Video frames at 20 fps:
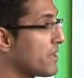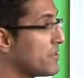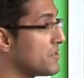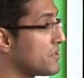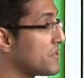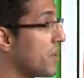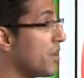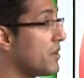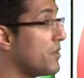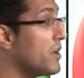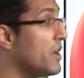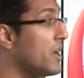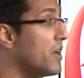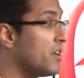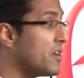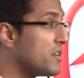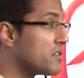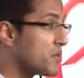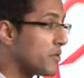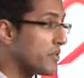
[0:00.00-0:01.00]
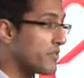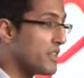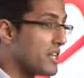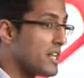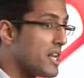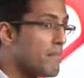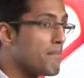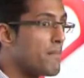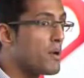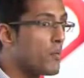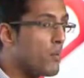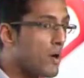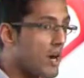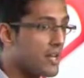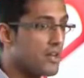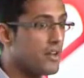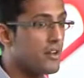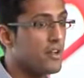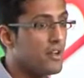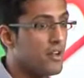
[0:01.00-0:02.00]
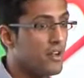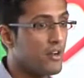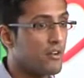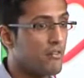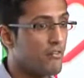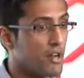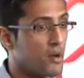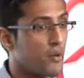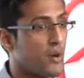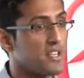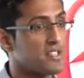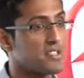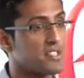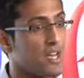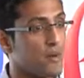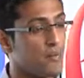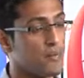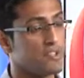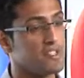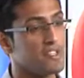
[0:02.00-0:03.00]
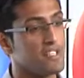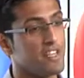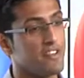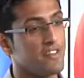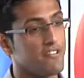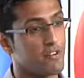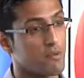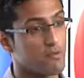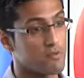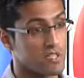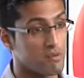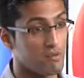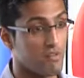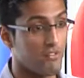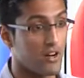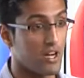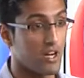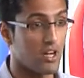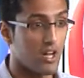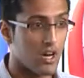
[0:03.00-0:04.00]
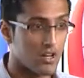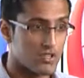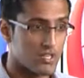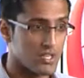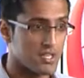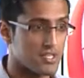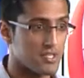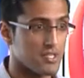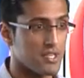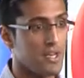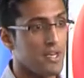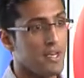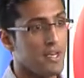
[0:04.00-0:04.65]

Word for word: So, sort of the number one request that we see from some of our largest